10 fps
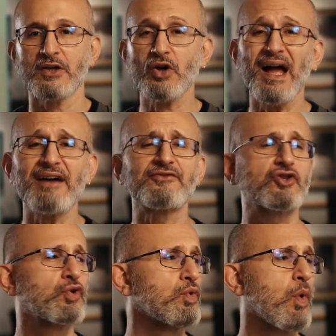So I have
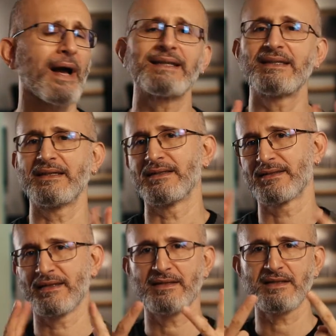two
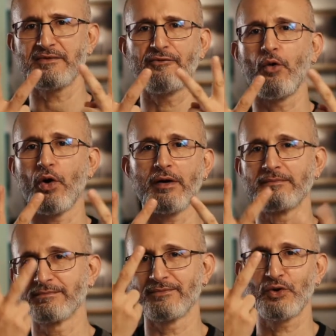ideas, and this is four.
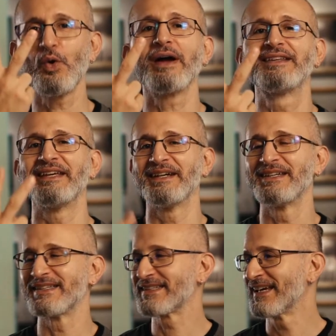Two
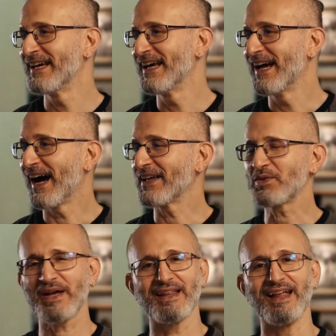ideas. I
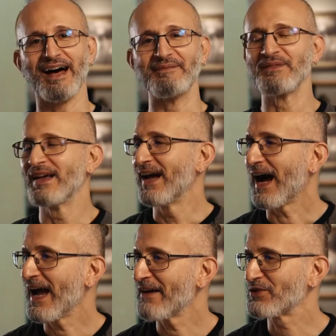do that a lot.
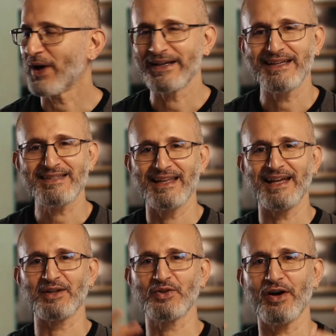I have to, I guess I
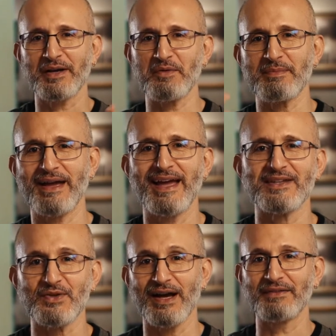like talking with my
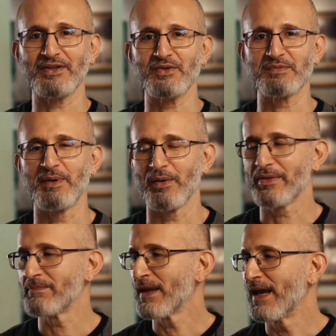hands, so I have to use
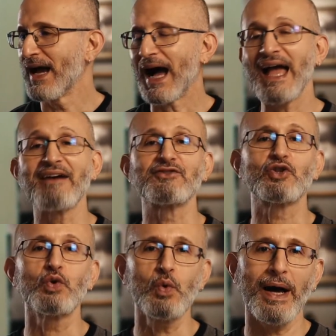both. I have
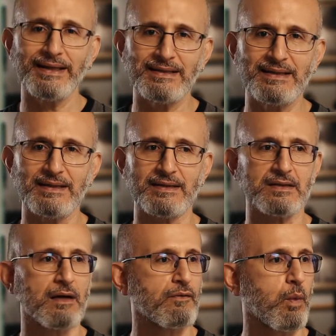two
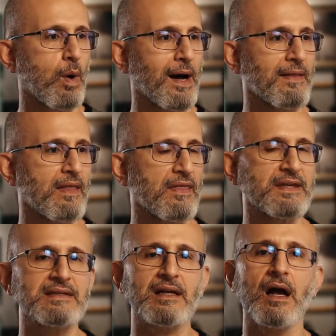ideas of what
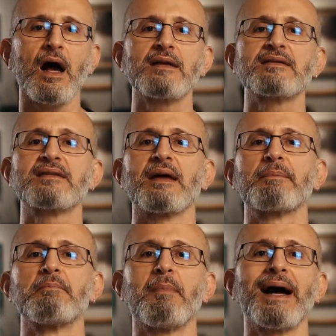this
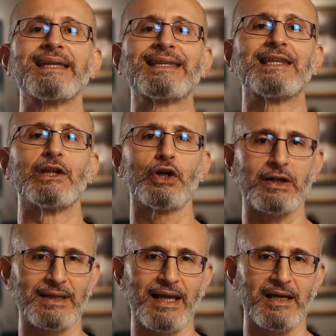concept might
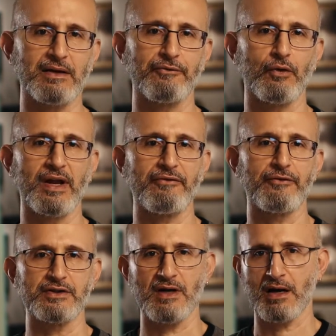look like for a
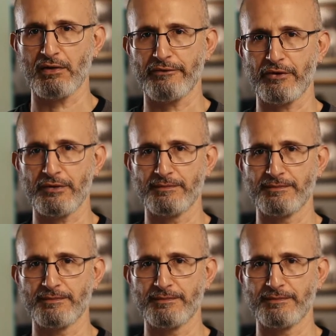photographer.